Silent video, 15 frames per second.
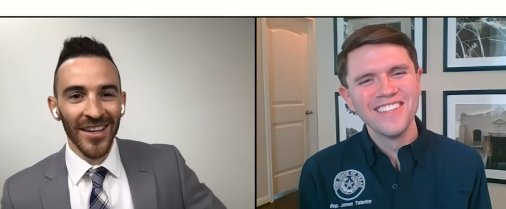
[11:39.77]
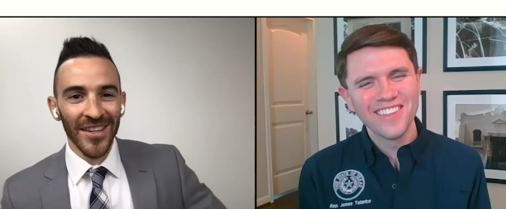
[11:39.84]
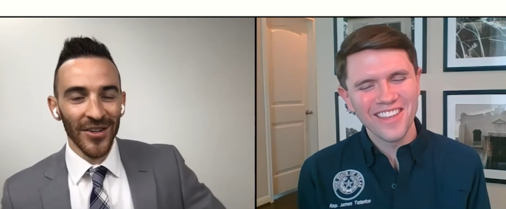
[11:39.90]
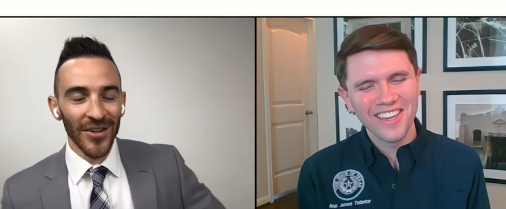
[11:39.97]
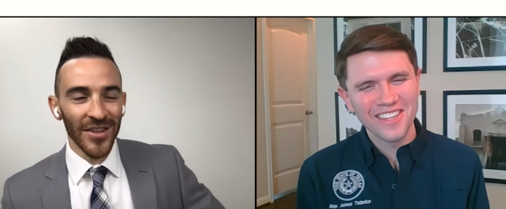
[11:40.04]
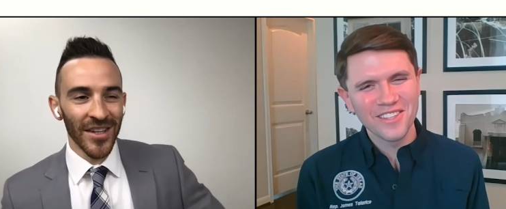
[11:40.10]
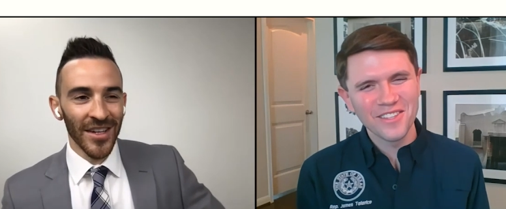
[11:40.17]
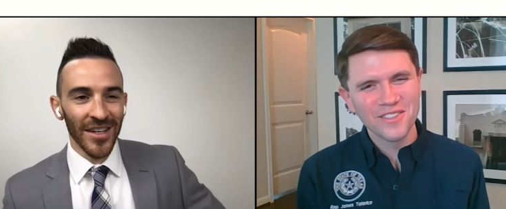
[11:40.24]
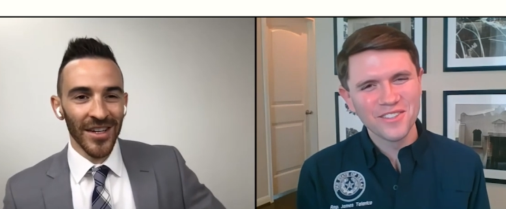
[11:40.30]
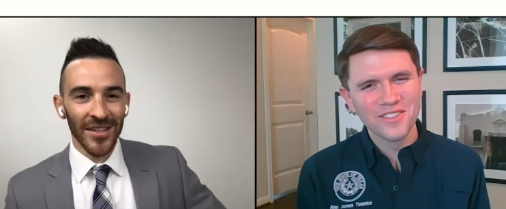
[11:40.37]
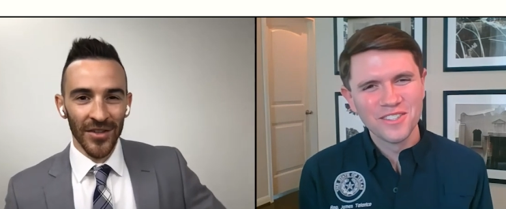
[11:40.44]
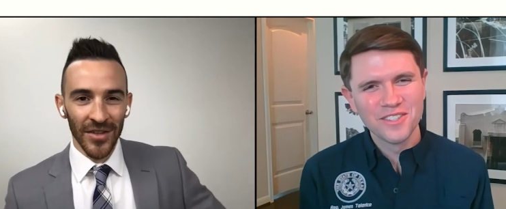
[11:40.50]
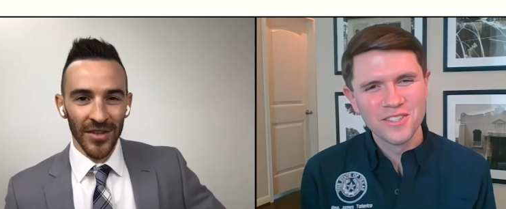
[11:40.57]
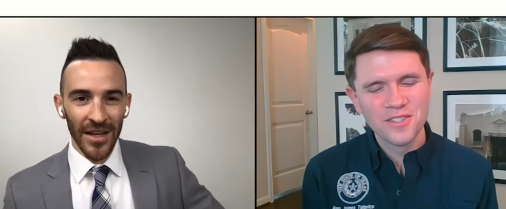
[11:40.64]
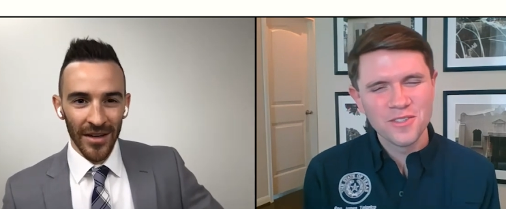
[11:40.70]
Speaker 1: You're the
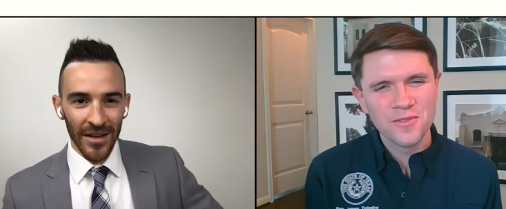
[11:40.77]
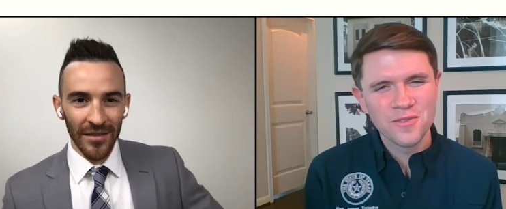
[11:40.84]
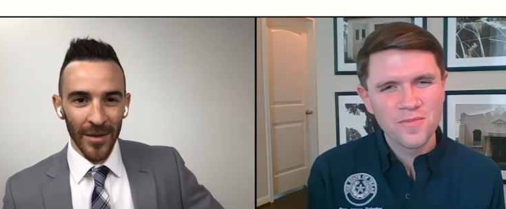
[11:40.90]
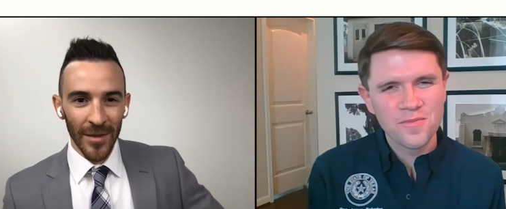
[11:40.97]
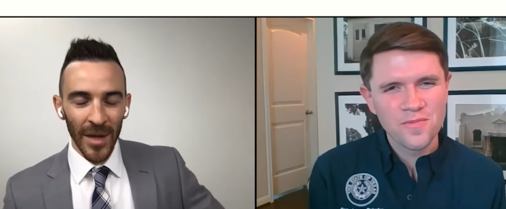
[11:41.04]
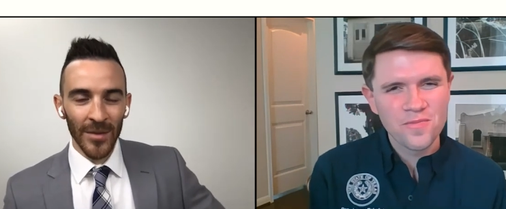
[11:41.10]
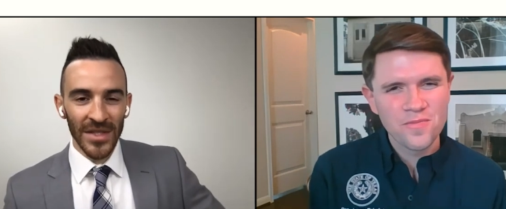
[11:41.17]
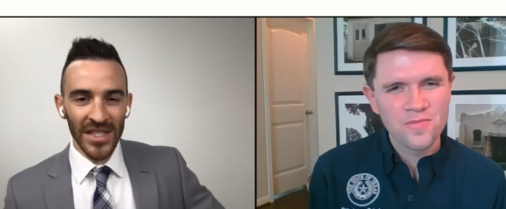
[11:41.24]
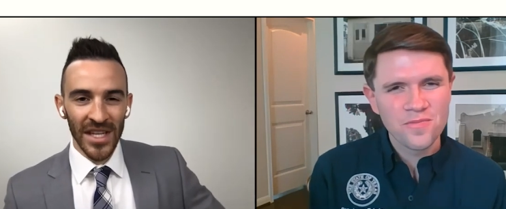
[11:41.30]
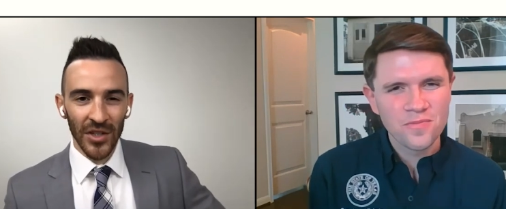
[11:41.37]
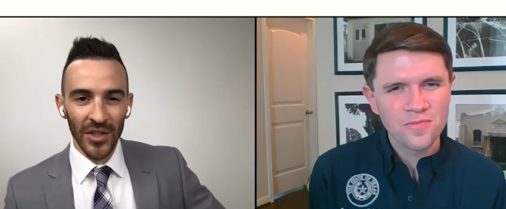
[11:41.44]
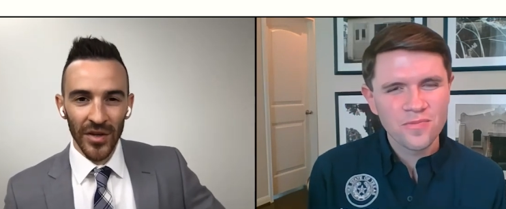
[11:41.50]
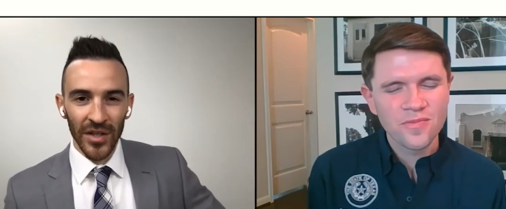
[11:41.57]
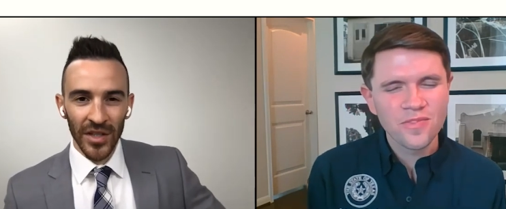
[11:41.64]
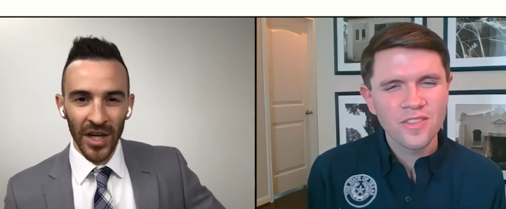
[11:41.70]
you're if I'm not mistaken,
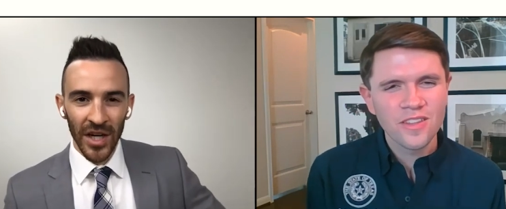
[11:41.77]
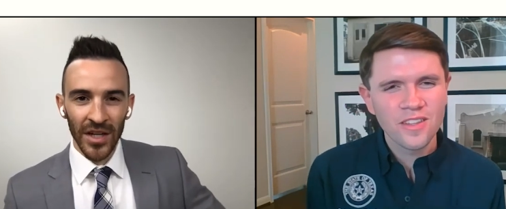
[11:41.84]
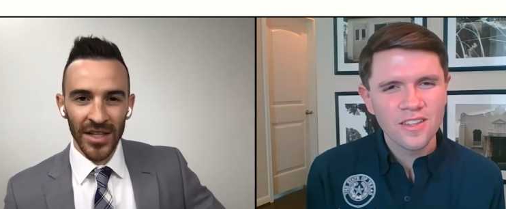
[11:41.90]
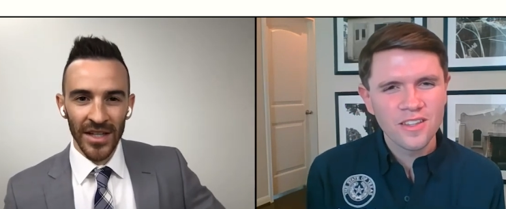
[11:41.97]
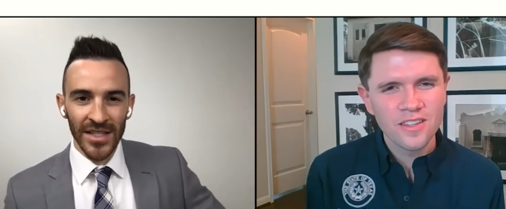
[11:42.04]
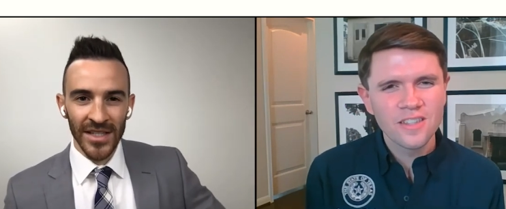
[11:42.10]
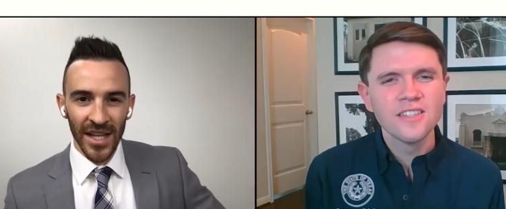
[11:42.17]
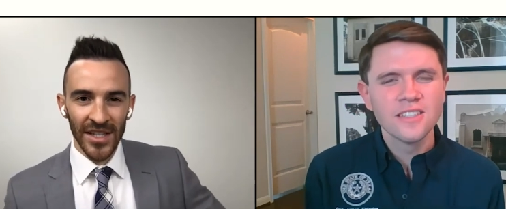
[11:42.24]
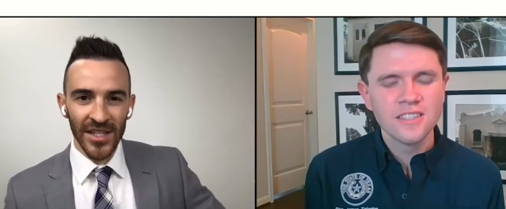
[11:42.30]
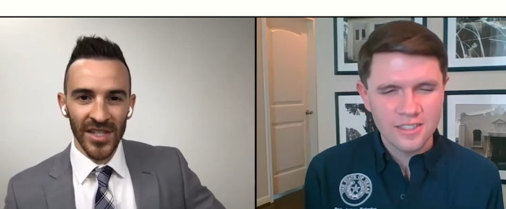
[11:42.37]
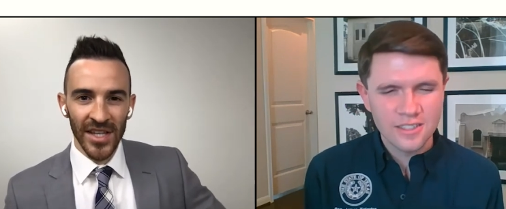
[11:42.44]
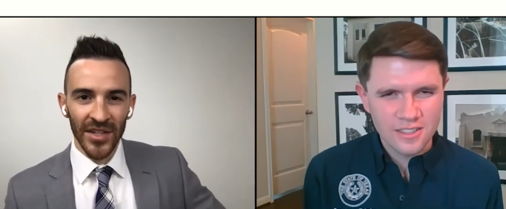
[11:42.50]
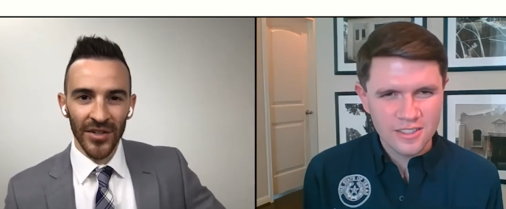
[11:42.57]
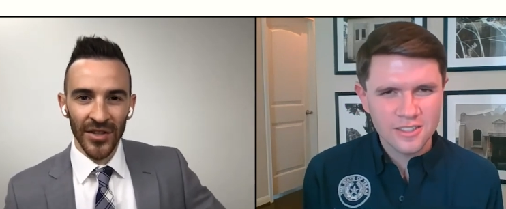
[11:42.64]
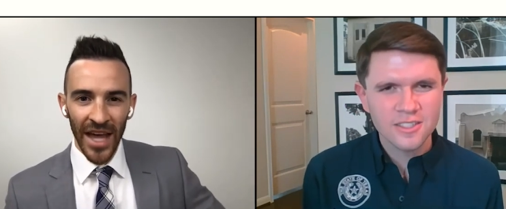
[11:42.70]
you're the youngest
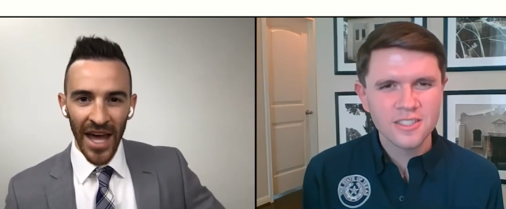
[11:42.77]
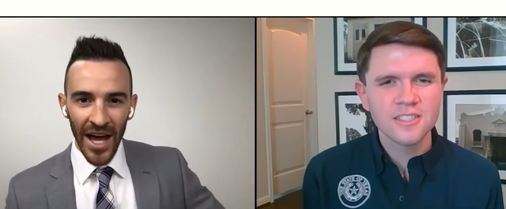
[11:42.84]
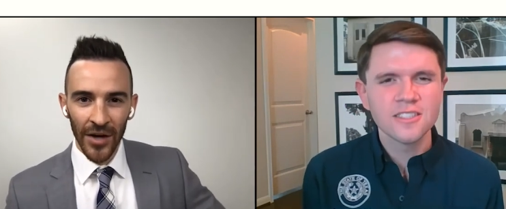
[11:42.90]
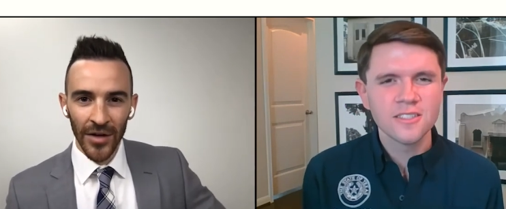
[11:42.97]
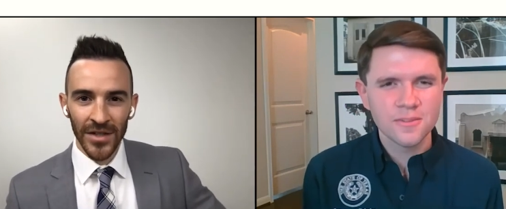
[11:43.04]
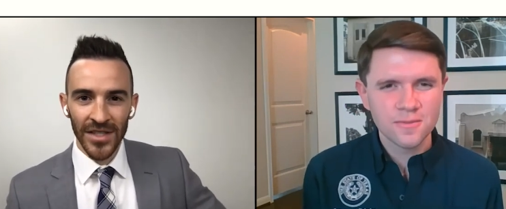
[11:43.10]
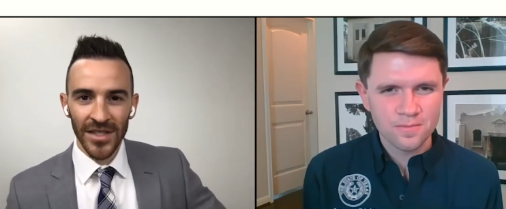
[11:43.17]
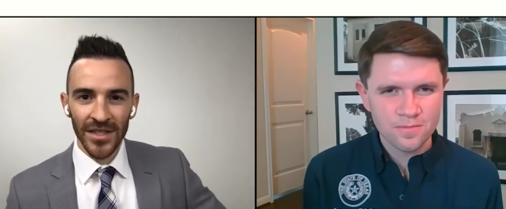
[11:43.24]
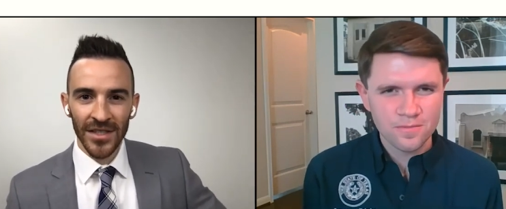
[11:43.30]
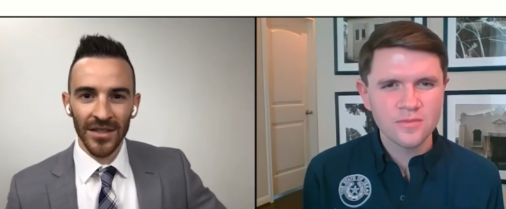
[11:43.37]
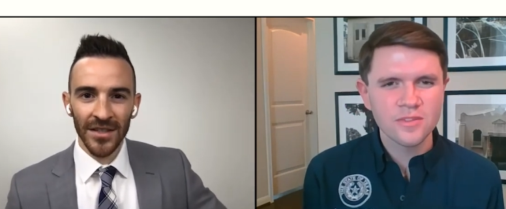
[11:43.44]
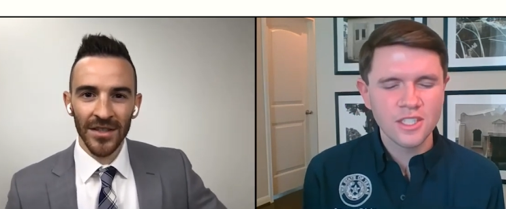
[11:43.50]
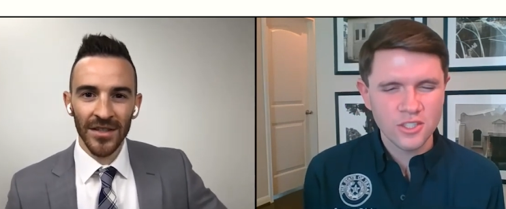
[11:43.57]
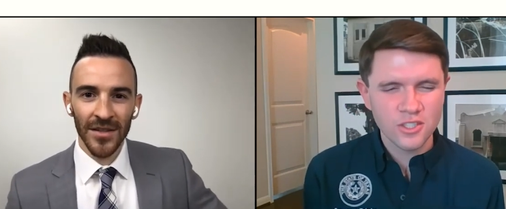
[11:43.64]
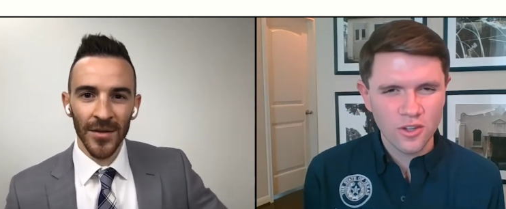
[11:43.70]
legislator in the House.
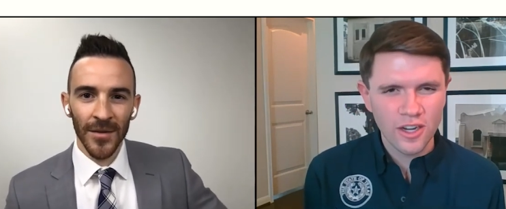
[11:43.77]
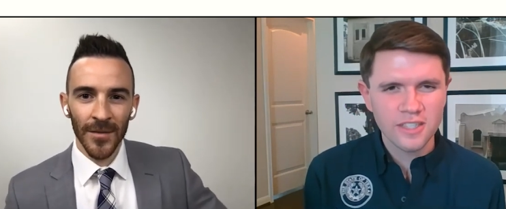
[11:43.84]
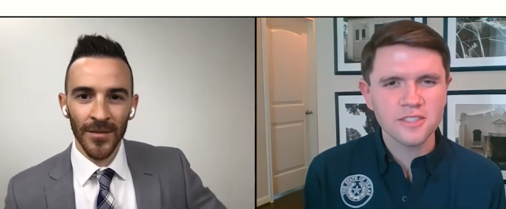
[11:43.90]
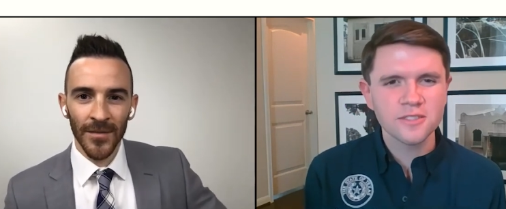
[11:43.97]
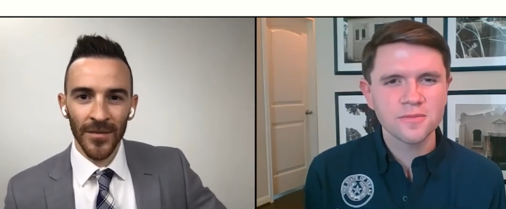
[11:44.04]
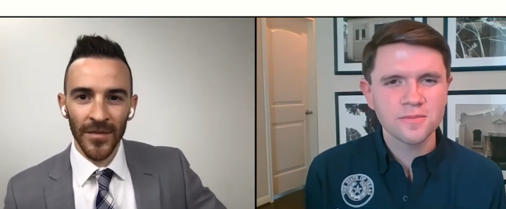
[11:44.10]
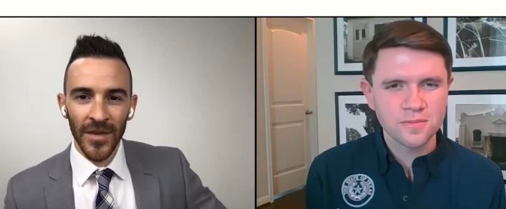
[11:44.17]
That's correct.